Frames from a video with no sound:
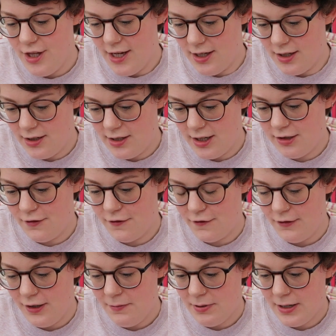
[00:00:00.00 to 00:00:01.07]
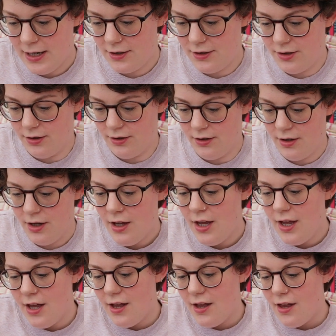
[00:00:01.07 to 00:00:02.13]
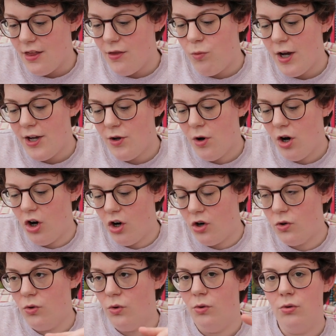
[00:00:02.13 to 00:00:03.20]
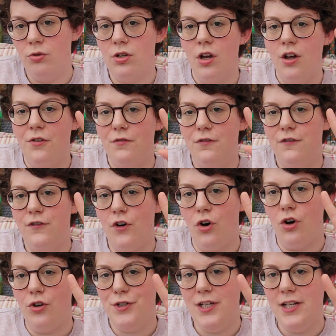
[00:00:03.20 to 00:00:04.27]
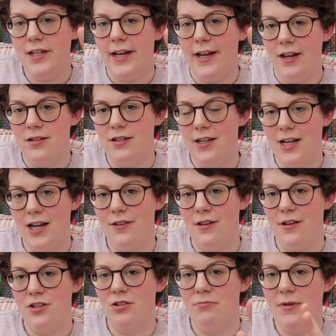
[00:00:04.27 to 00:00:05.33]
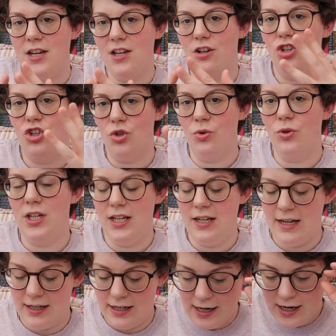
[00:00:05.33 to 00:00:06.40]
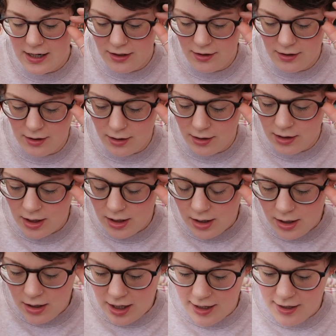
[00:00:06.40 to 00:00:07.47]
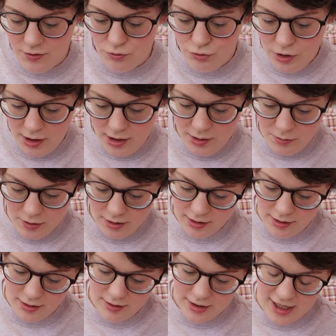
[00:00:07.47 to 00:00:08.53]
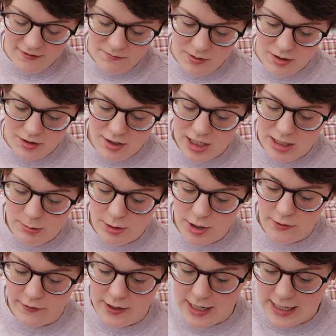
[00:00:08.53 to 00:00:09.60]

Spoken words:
this is a free pattern where you hold 4 DKs together to make a chunky knit cardigan, and it really works. I've been thinking about this for